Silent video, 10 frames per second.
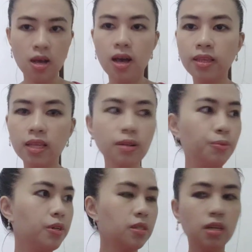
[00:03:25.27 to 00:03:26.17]
I think,
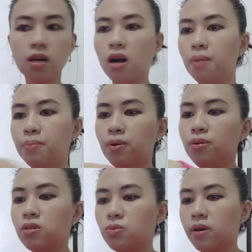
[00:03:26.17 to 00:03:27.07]
where's the cup? Oh,
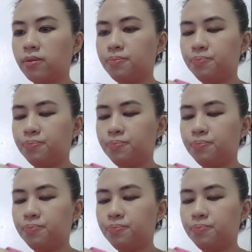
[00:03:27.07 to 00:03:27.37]
this one.